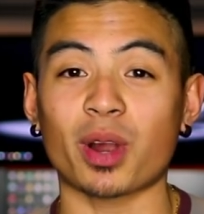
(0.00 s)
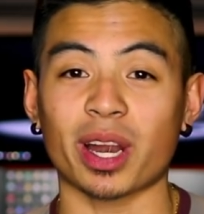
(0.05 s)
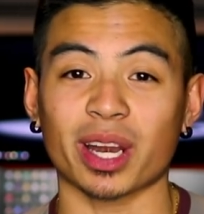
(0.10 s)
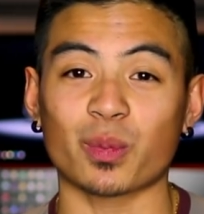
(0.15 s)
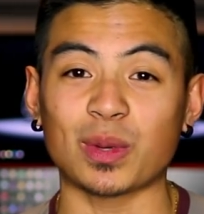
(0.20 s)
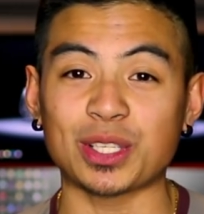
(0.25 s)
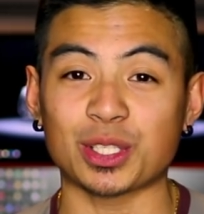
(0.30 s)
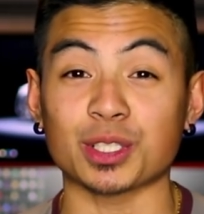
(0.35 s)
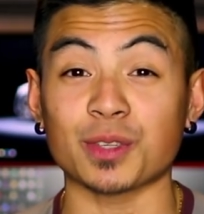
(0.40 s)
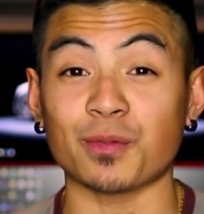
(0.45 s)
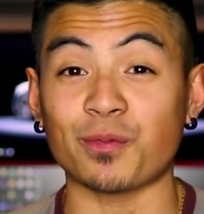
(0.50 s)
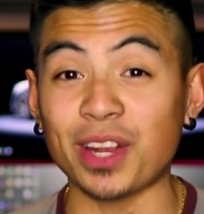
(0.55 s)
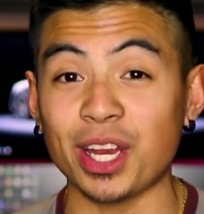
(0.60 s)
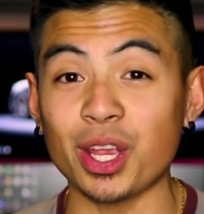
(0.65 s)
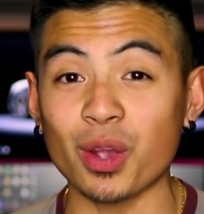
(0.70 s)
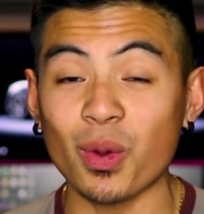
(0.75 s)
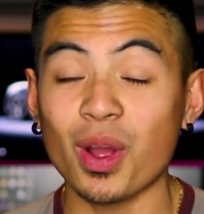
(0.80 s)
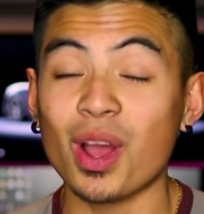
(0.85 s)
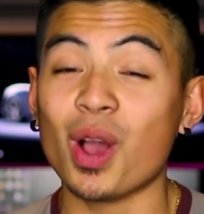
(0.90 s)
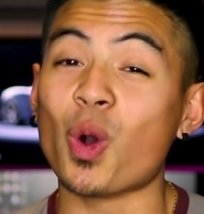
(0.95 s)
product research
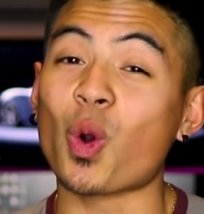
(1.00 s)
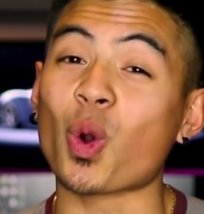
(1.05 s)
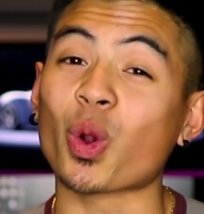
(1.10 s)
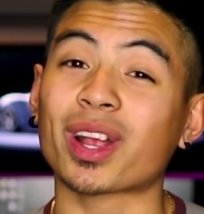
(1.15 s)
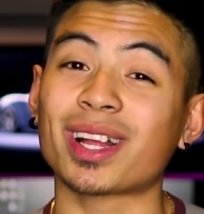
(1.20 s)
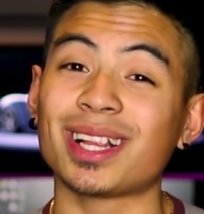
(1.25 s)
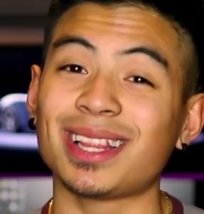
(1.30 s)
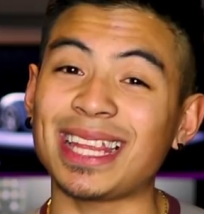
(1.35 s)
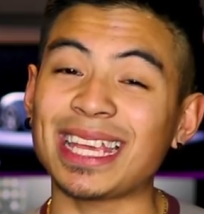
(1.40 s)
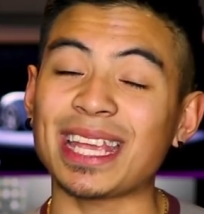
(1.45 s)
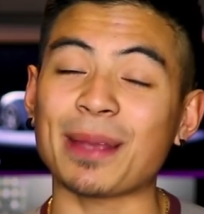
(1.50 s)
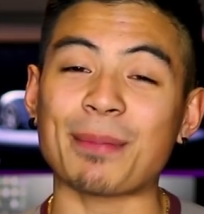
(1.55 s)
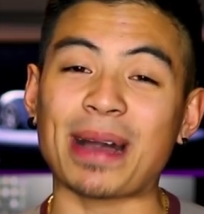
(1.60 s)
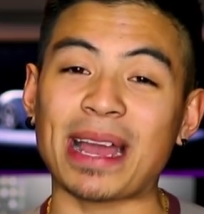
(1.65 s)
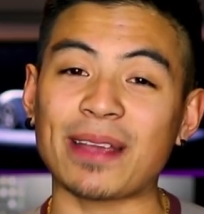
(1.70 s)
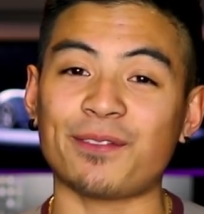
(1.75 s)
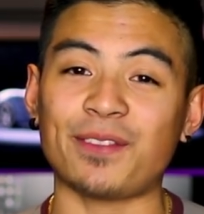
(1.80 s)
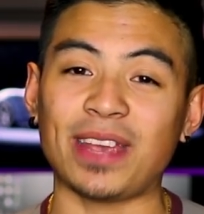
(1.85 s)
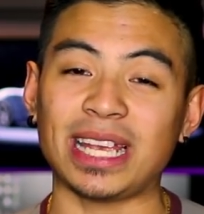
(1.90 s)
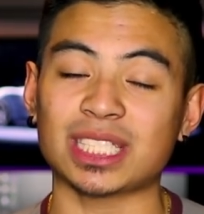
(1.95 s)
video or click
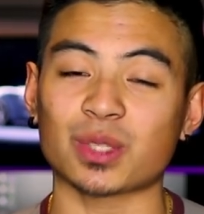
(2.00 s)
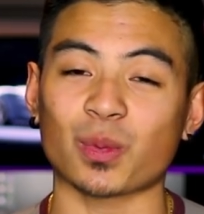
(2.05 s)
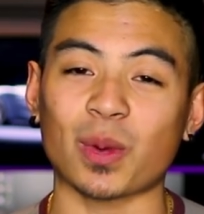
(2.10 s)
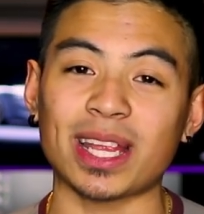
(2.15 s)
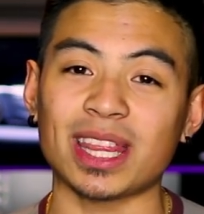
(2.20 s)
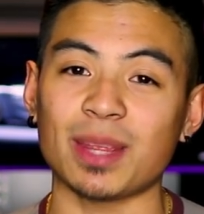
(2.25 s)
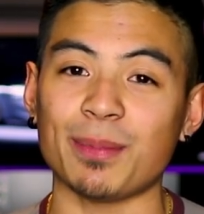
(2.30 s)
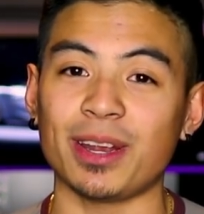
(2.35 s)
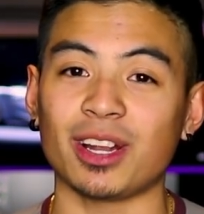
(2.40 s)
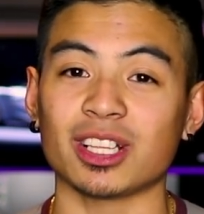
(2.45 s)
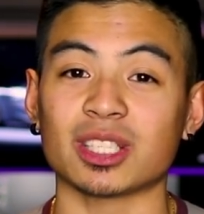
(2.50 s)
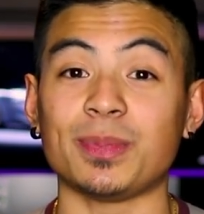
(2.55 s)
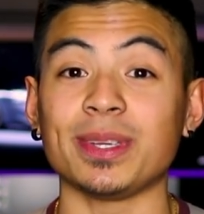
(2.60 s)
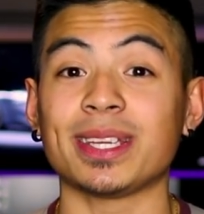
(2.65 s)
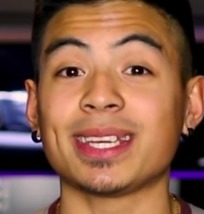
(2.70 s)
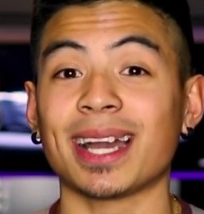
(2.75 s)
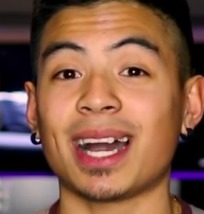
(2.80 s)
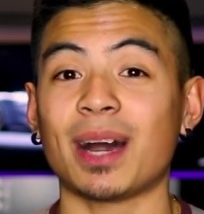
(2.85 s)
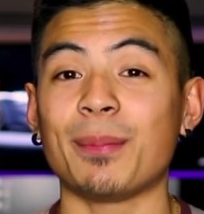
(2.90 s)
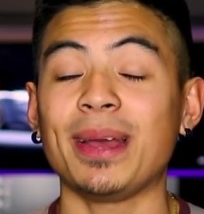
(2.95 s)
my face right in the middle to
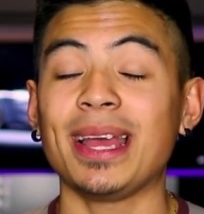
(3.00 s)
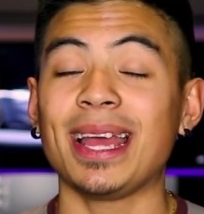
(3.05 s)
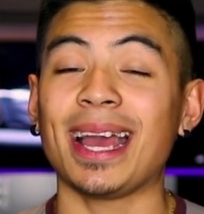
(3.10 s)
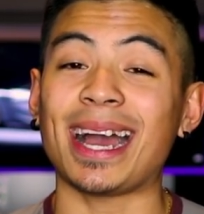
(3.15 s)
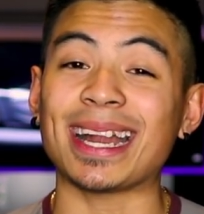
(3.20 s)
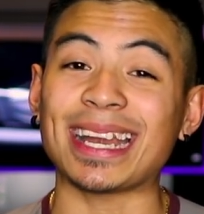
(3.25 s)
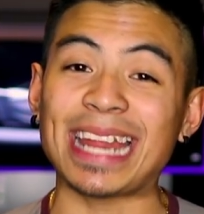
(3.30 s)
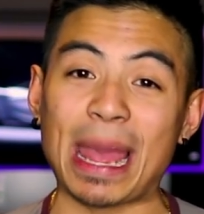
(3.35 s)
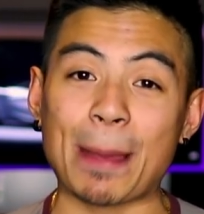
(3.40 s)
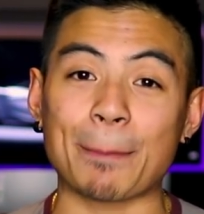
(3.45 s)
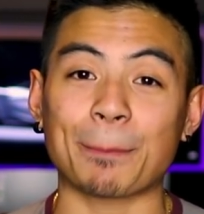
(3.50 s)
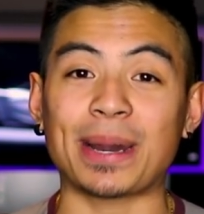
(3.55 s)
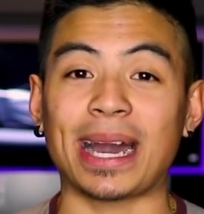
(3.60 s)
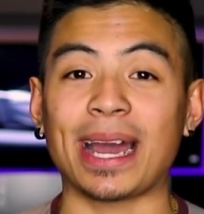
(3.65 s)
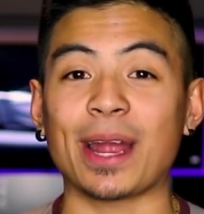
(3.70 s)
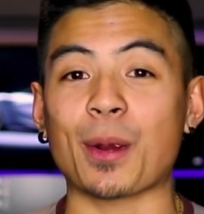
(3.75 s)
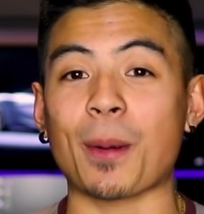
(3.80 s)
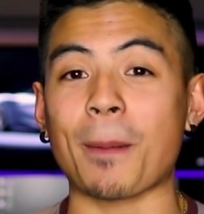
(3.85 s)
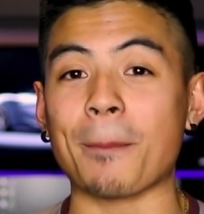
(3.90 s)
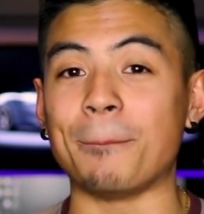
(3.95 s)
become an
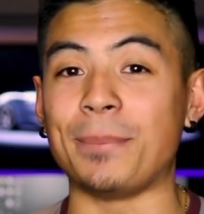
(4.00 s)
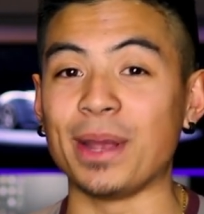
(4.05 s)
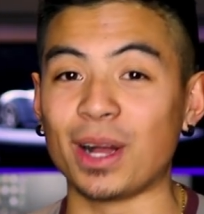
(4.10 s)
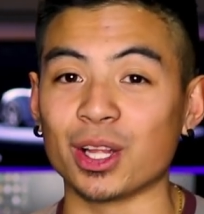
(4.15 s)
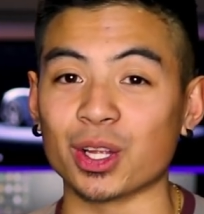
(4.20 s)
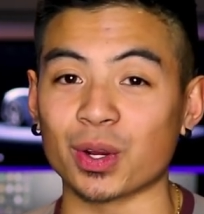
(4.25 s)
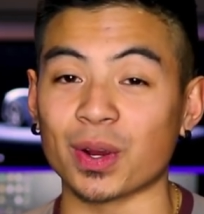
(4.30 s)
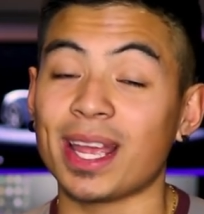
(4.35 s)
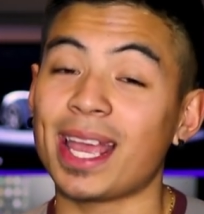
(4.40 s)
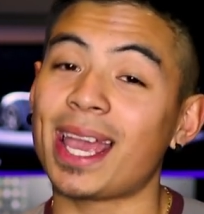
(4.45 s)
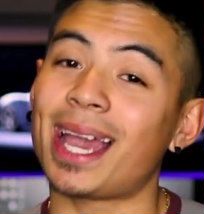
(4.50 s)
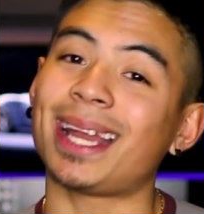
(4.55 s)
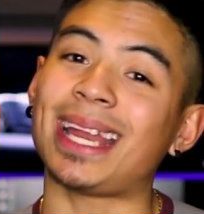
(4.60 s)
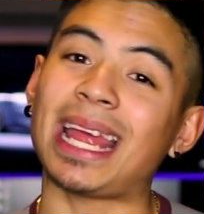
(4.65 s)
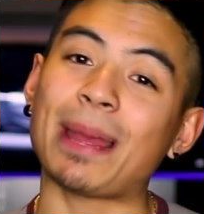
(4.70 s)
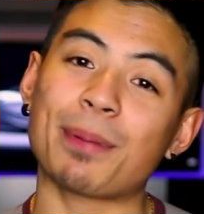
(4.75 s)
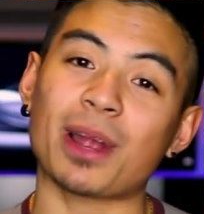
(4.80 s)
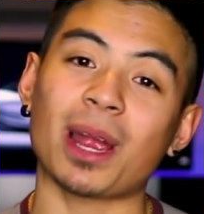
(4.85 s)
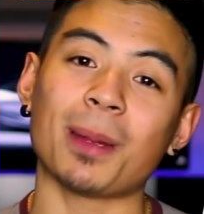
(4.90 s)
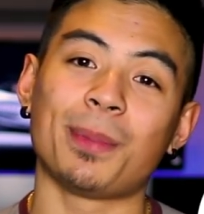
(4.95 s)
empire builder.
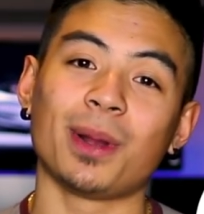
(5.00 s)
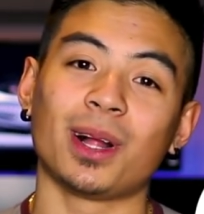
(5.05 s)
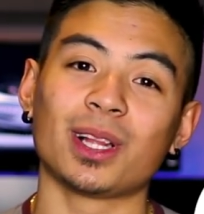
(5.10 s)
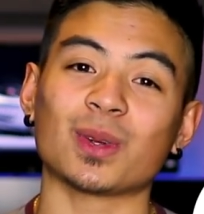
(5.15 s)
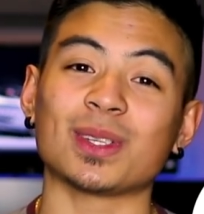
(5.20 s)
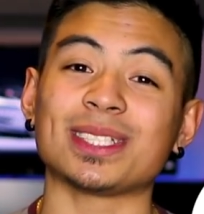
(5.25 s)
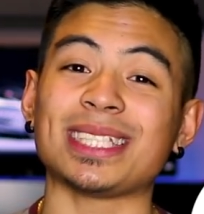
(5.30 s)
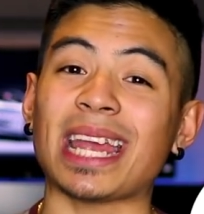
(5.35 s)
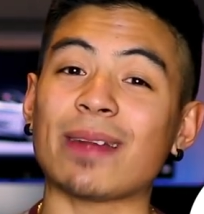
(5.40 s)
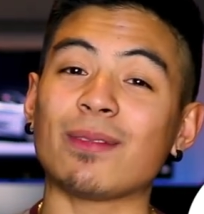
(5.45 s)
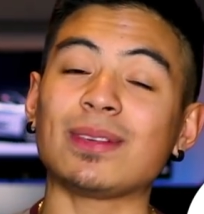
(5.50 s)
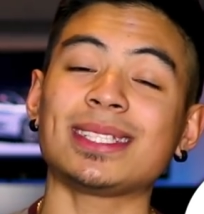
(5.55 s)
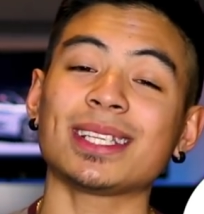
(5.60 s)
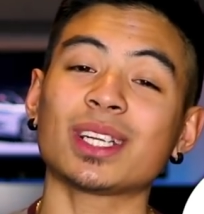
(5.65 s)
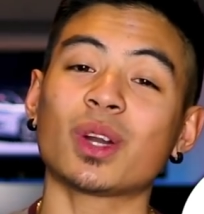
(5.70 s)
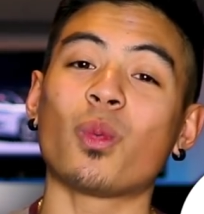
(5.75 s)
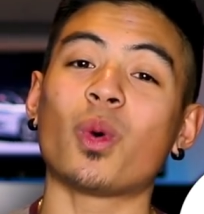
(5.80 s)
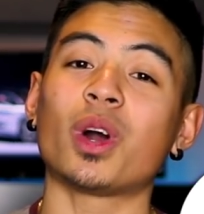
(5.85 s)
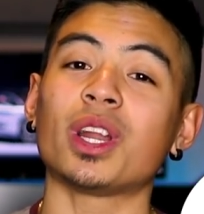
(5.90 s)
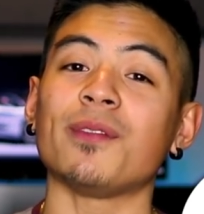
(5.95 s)
An empire builder is every
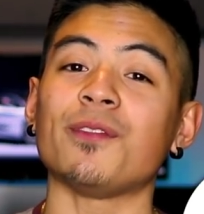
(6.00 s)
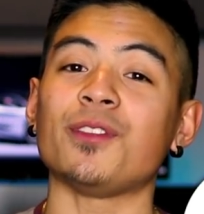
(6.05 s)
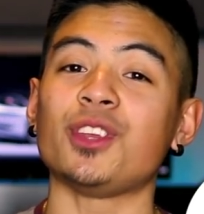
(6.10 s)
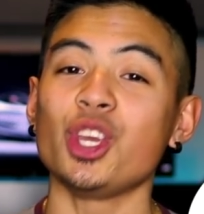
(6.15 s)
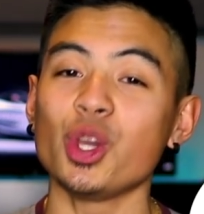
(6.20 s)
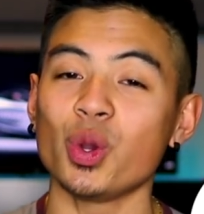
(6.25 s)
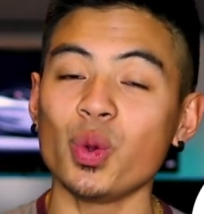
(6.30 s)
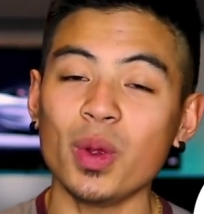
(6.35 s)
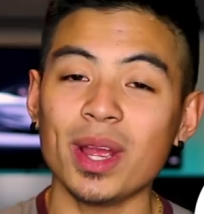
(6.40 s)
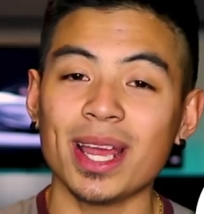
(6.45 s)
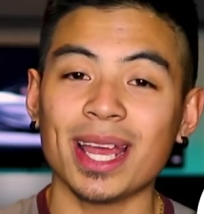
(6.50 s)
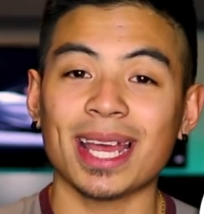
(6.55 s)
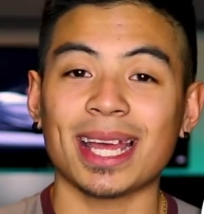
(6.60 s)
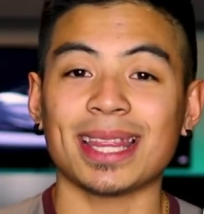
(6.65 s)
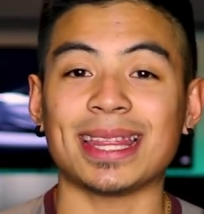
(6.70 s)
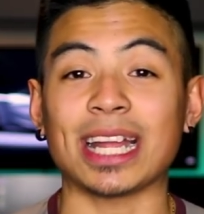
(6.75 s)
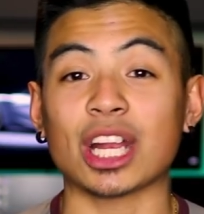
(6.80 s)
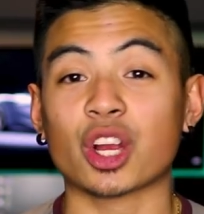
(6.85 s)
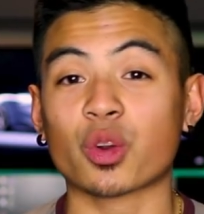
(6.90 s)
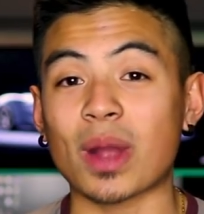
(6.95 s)
single one of you
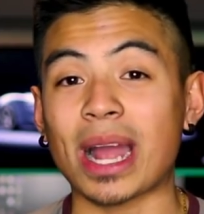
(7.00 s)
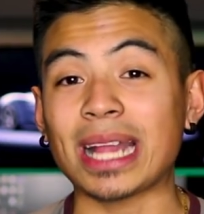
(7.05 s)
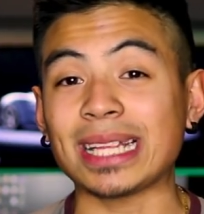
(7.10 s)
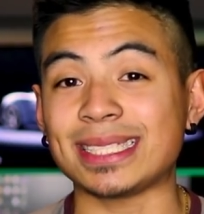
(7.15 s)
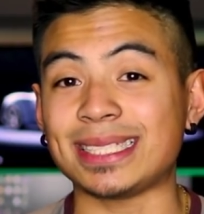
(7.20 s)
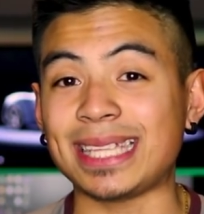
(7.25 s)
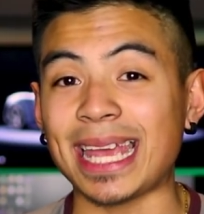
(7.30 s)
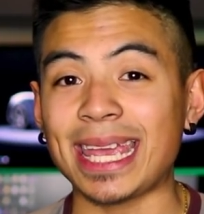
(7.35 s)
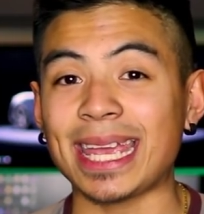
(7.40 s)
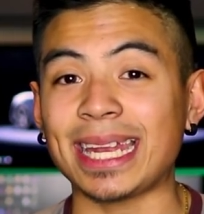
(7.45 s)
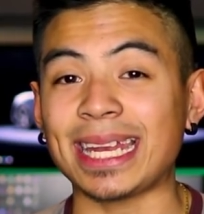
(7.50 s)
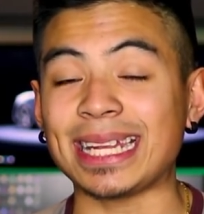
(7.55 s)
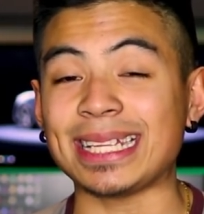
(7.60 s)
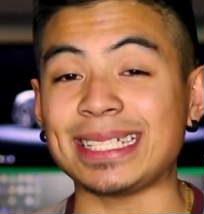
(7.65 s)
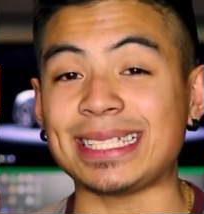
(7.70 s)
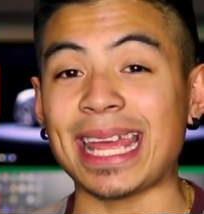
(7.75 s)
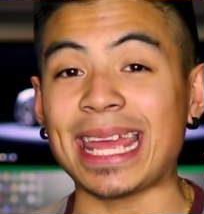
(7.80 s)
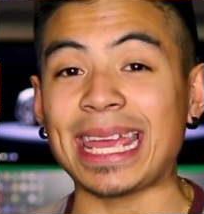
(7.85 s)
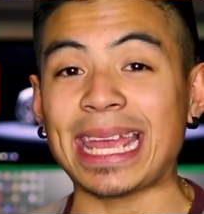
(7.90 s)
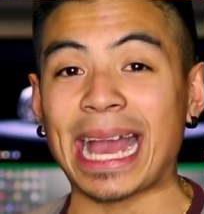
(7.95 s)
that grinds day in
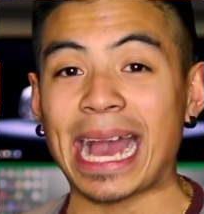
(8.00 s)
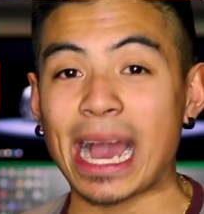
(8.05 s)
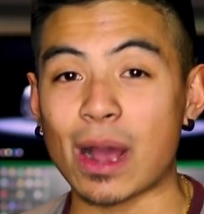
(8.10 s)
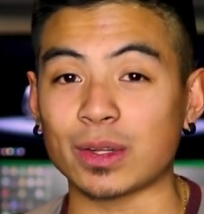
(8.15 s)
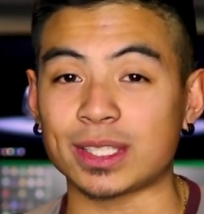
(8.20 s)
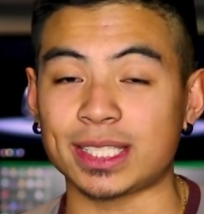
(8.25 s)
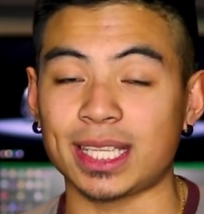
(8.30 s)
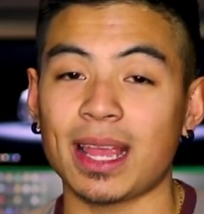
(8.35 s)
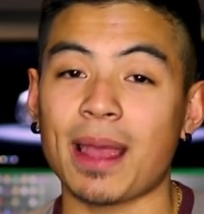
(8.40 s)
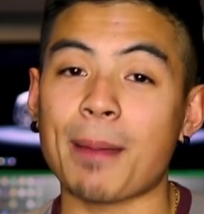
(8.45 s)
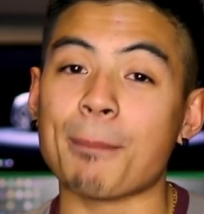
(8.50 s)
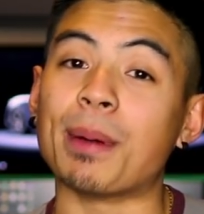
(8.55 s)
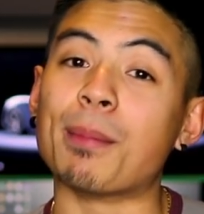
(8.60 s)
and day out.